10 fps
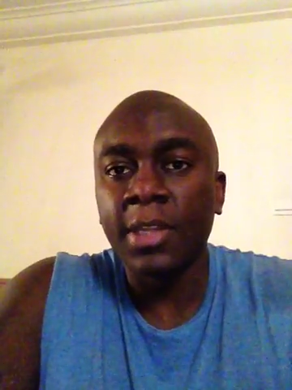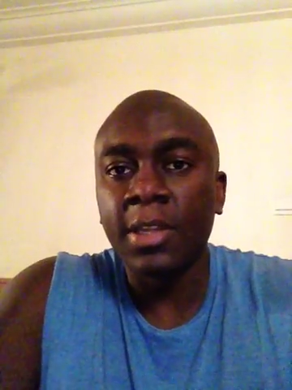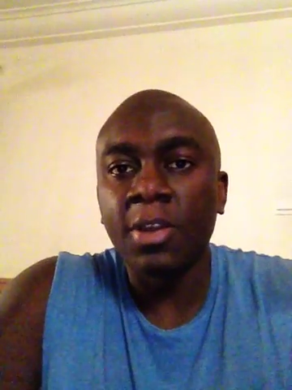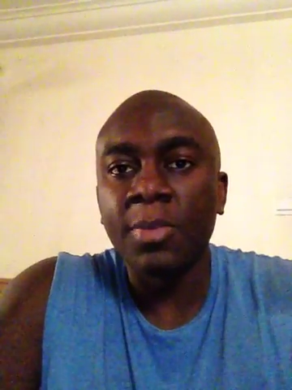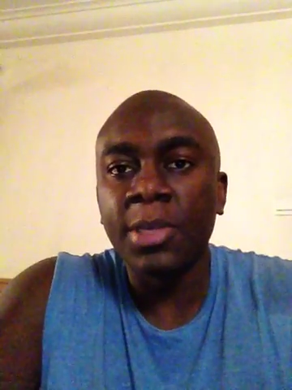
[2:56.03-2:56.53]

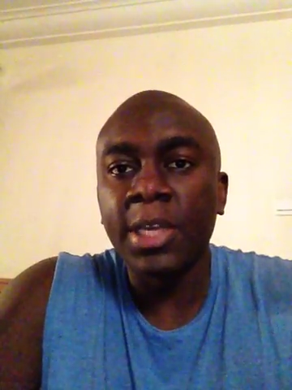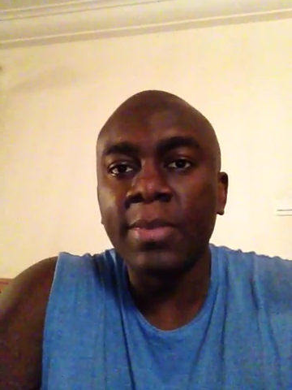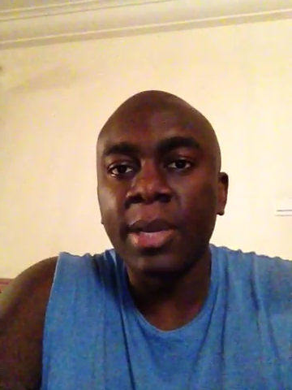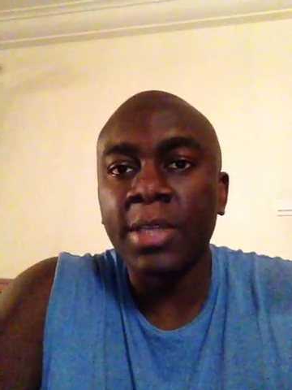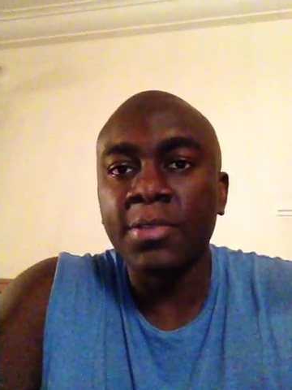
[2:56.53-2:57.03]
To
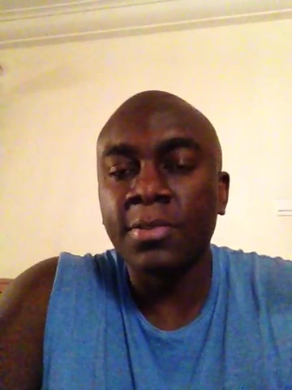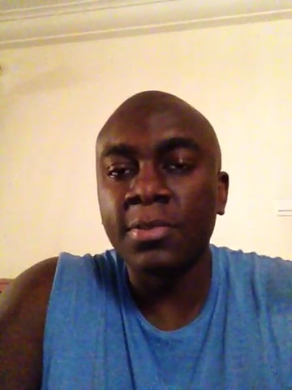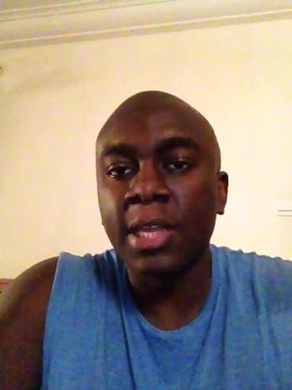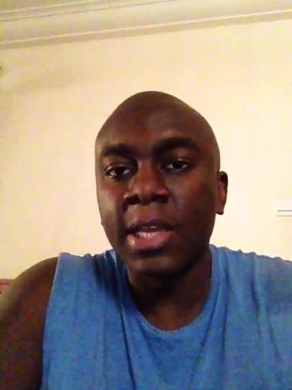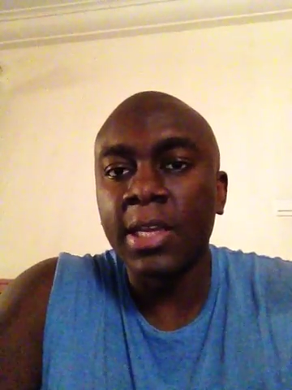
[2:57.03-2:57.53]

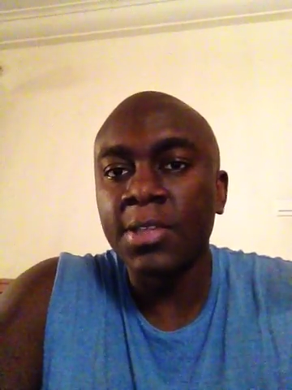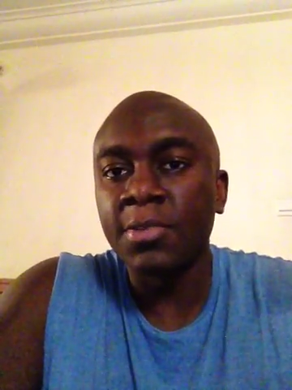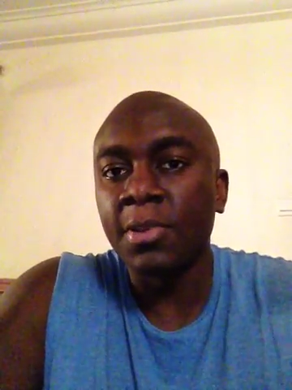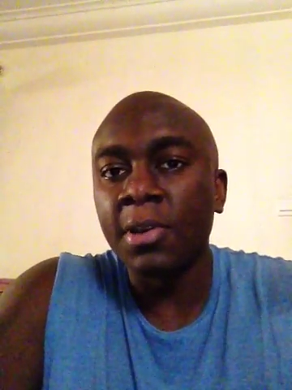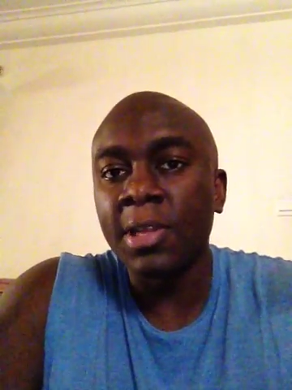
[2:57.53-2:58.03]

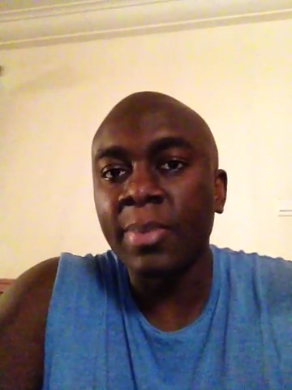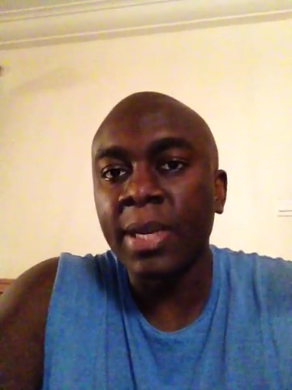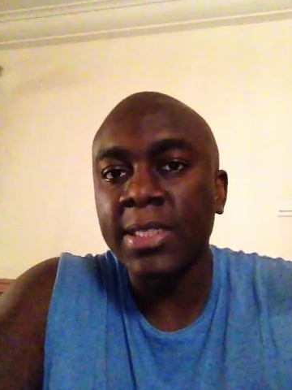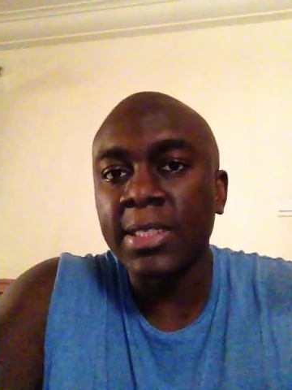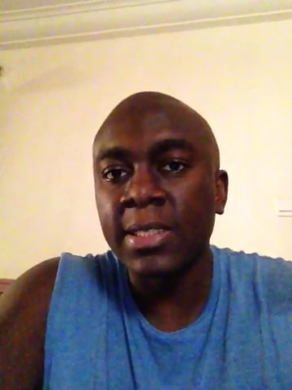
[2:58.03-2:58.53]
the other
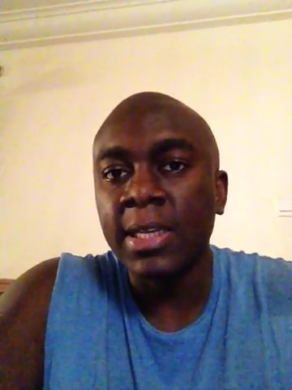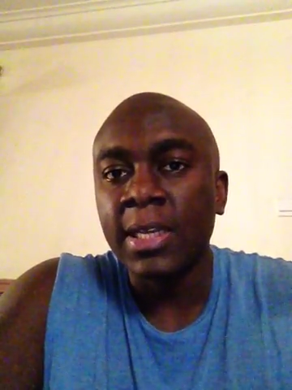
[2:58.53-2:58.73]
party,